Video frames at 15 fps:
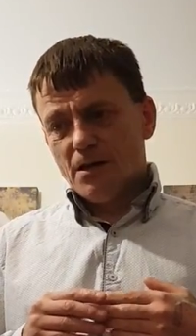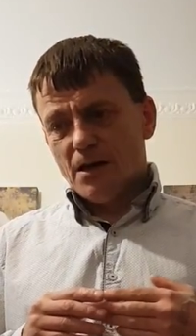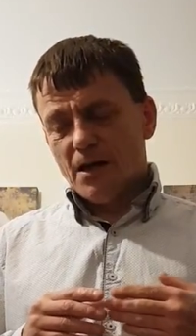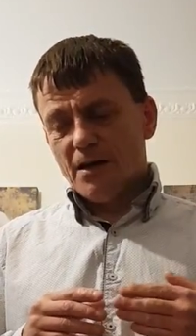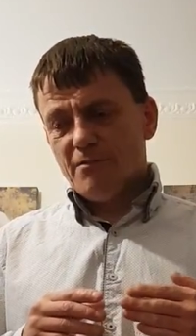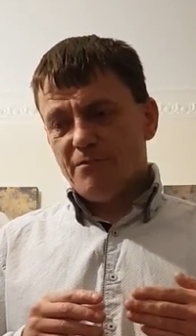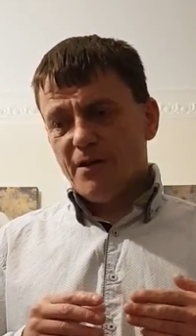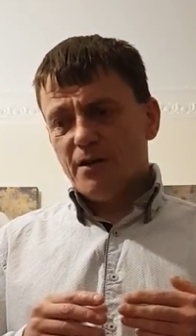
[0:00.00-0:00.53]

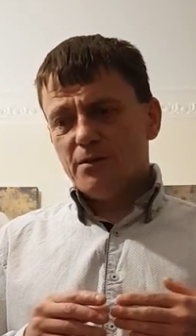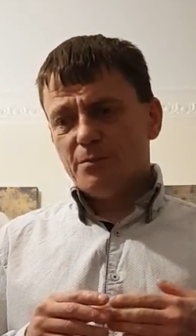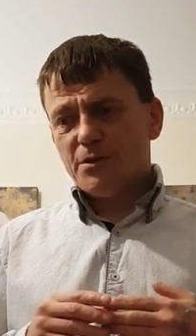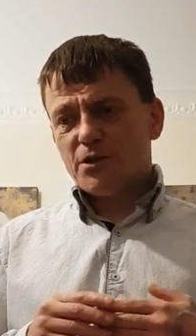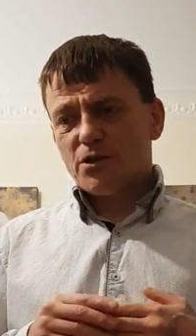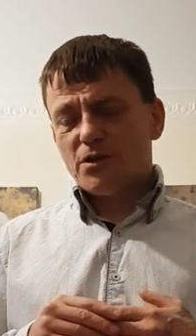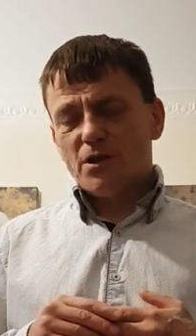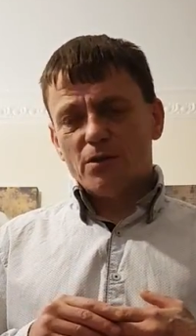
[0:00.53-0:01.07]
I very
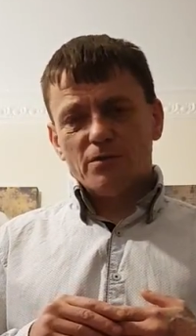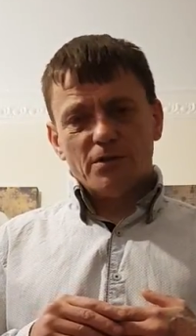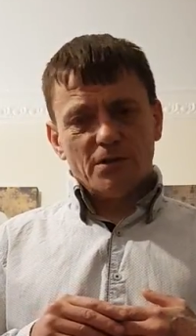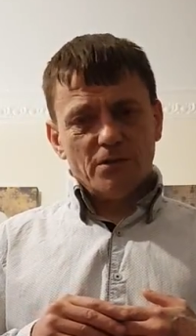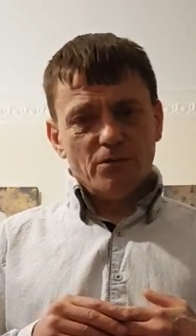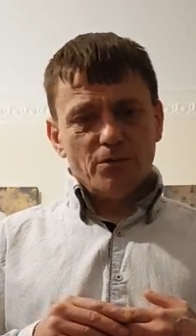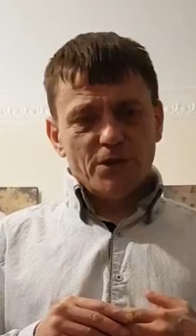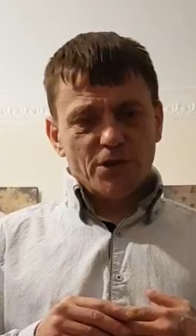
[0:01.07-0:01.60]
much doubt
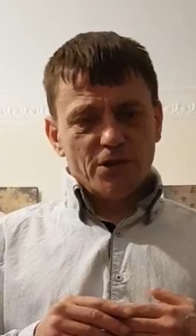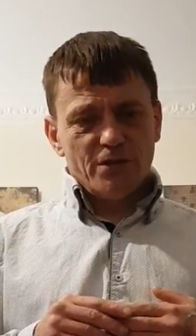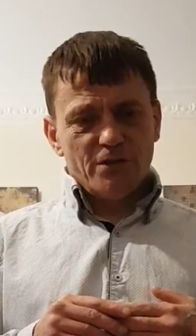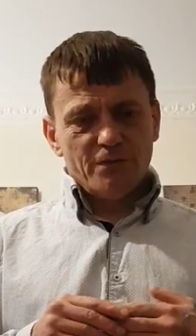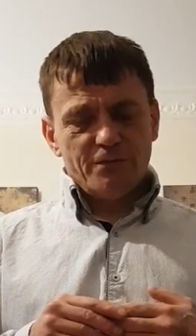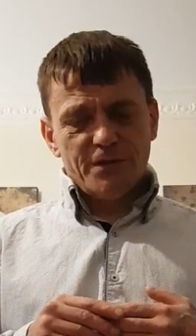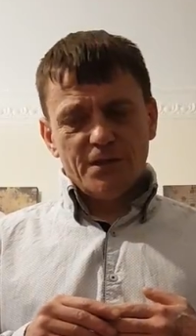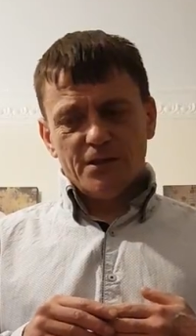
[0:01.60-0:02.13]
the wishes
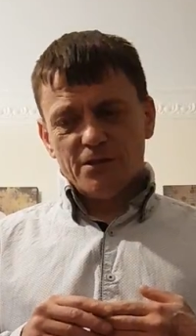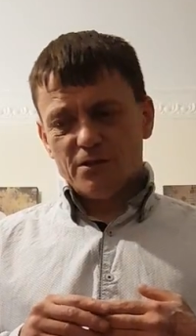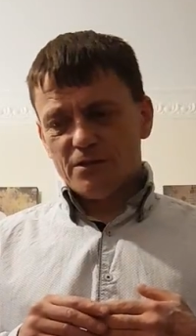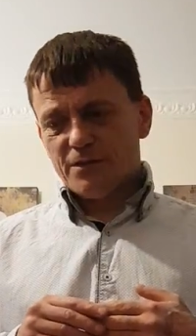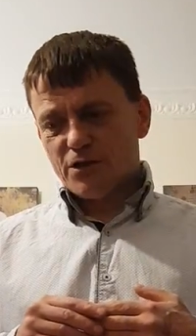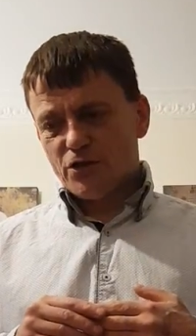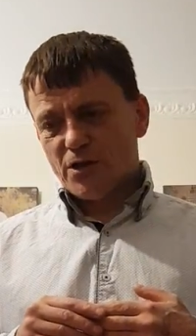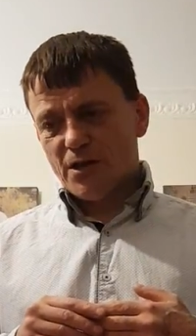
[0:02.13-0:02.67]
and feelings of
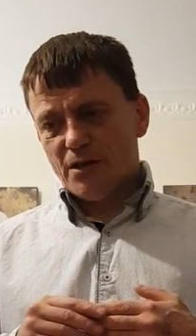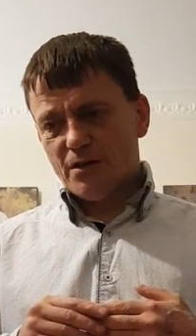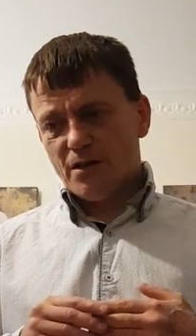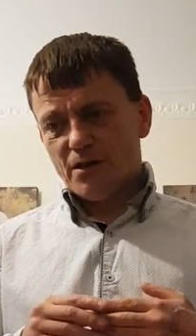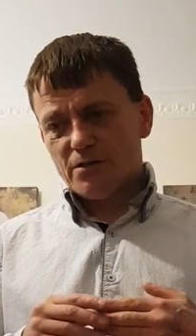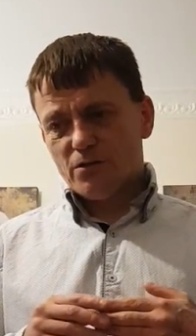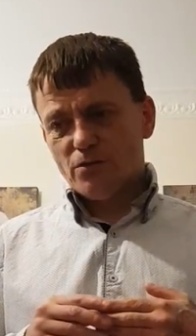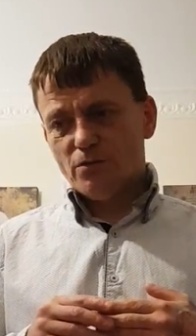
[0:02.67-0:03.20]
a child
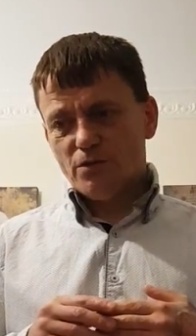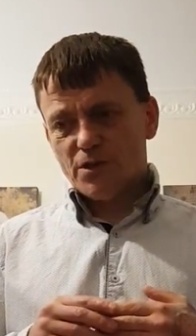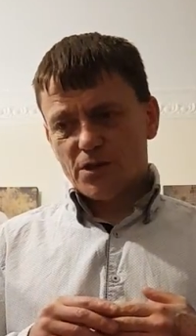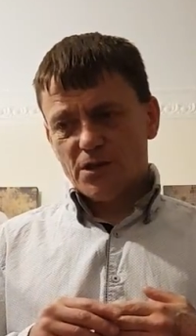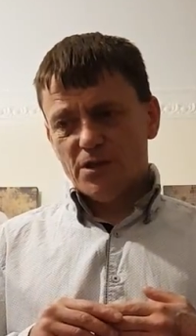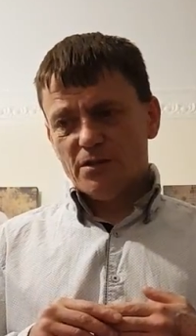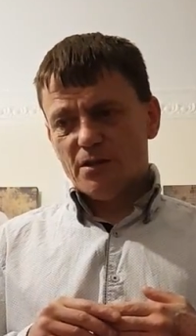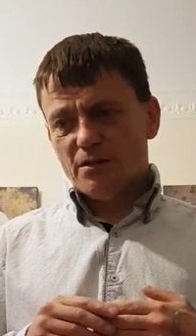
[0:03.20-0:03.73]
are to
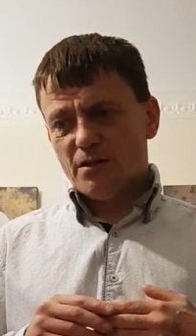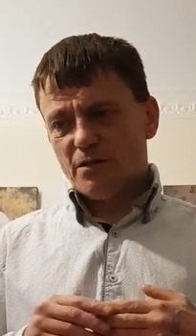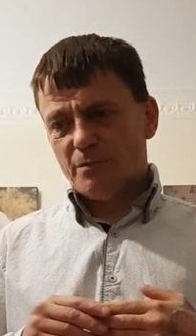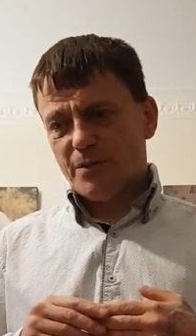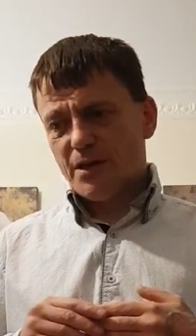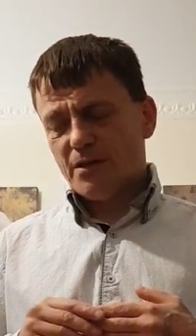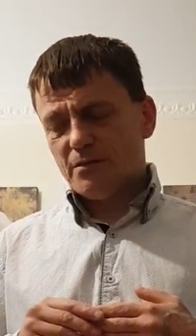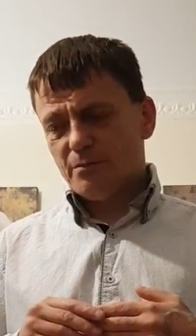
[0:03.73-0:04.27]
see their other
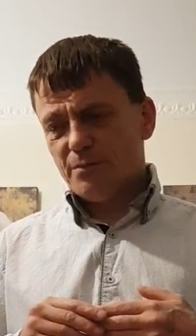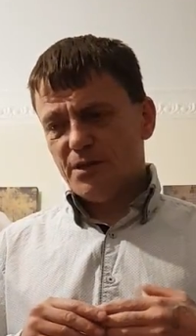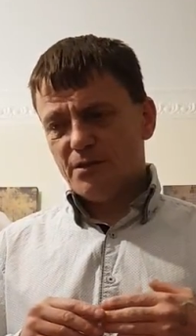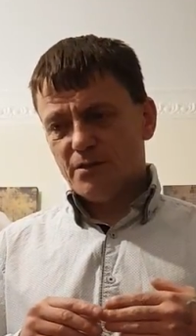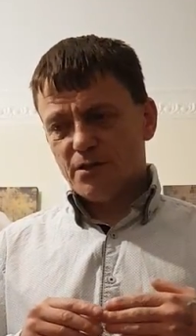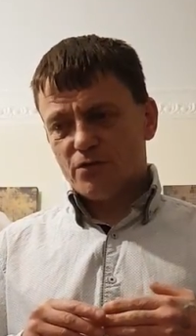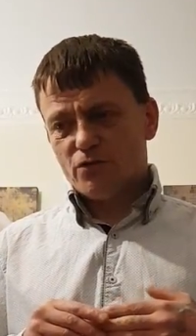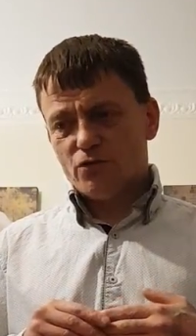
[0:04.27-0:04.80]
parent being
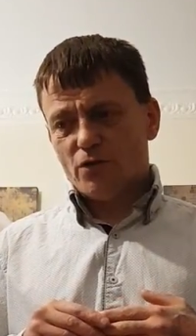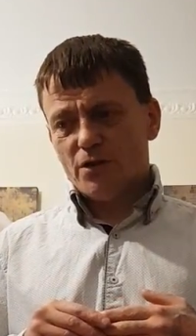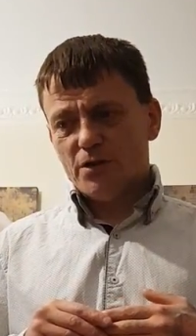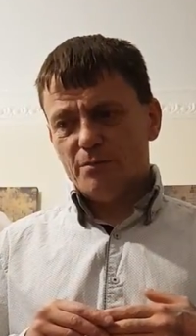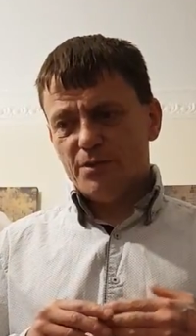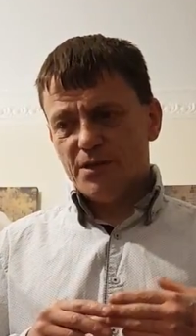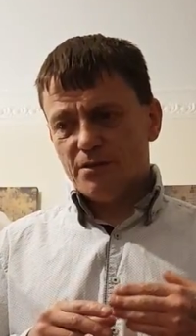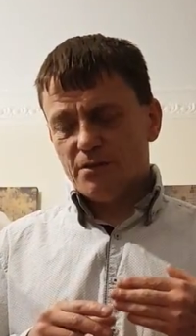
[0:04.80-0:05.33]
destroyed,
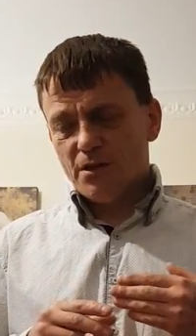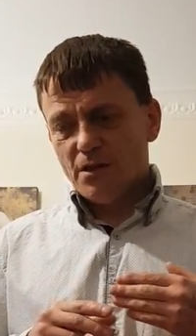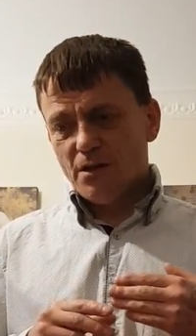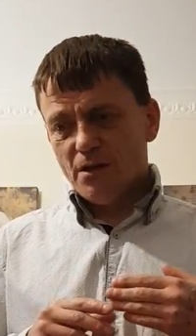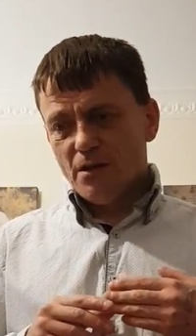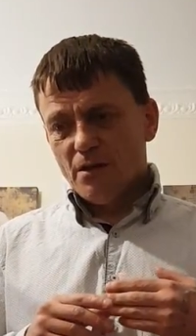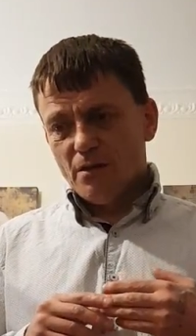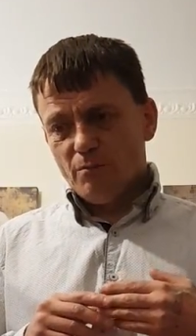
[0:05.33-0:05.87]
being
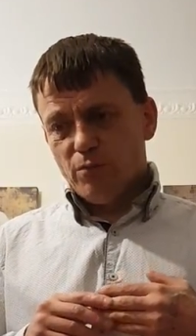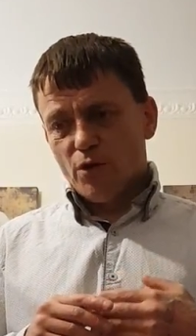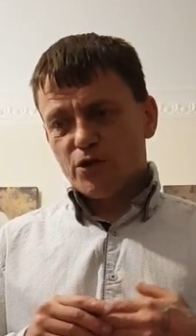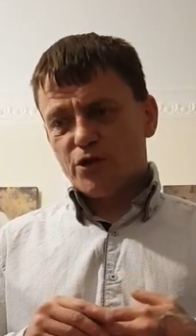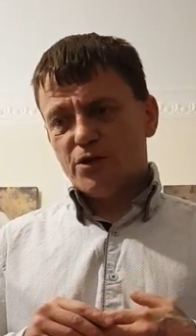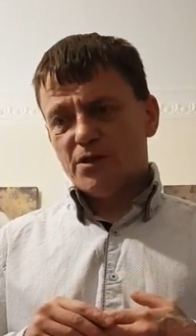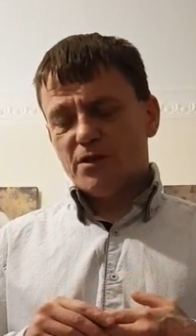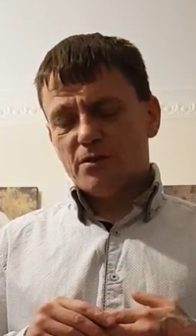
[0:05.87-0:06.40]

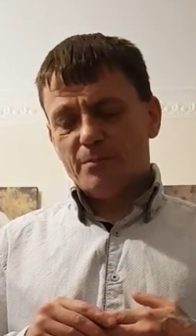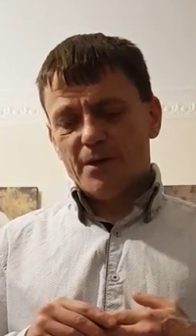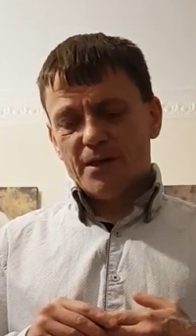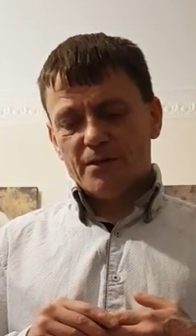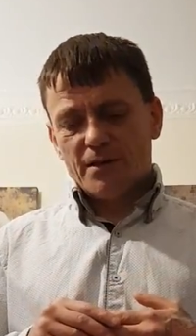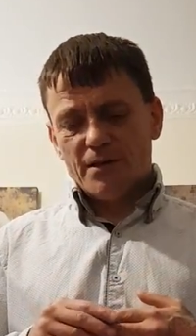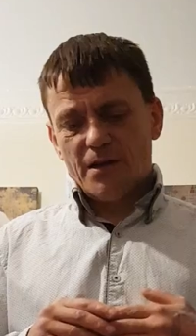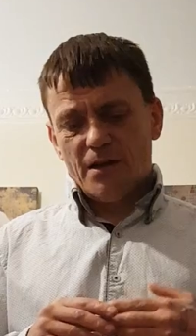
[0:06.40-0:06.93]
pushed into
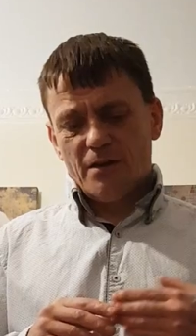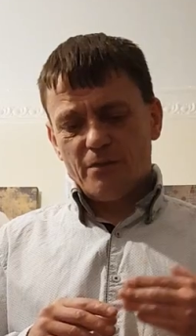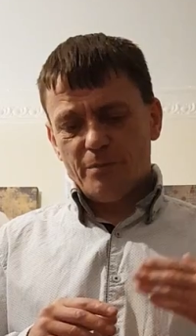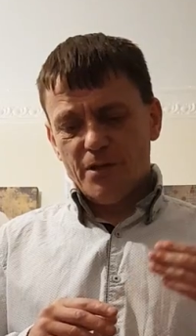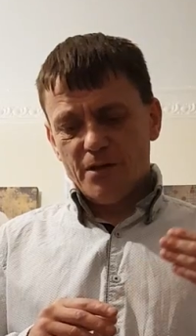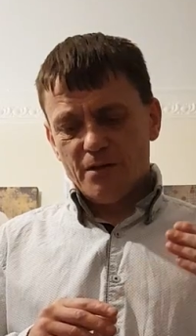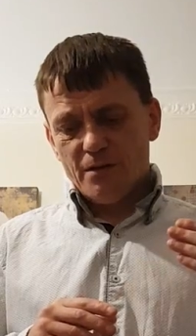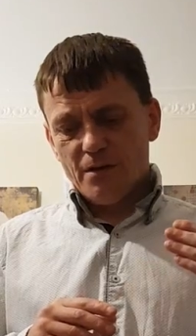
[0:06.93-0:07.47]
mental health,
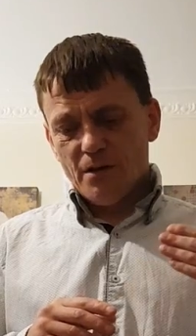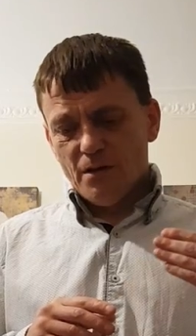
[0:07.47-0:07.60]
being